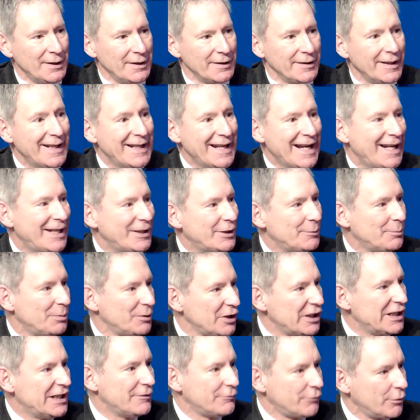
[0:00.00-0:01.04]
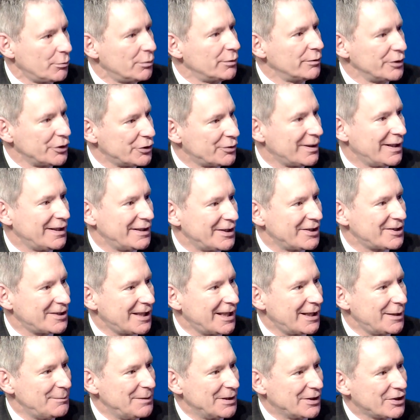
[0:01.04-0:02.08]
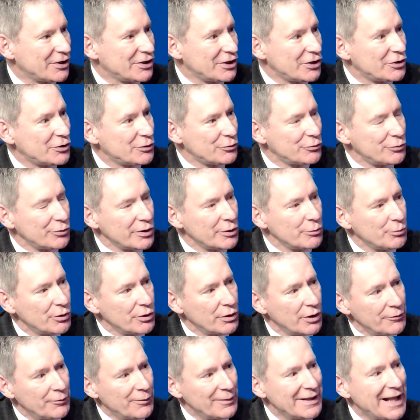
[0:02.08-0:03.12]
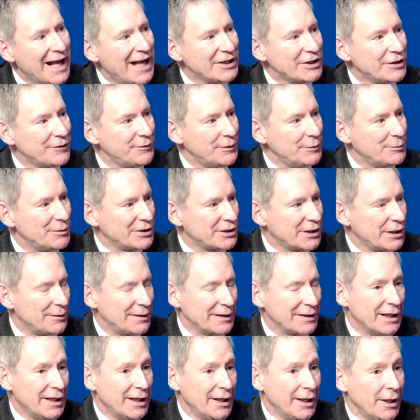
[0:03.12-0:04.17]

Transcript: they had to believe what we were trying to say because this was really where our philosophy was going.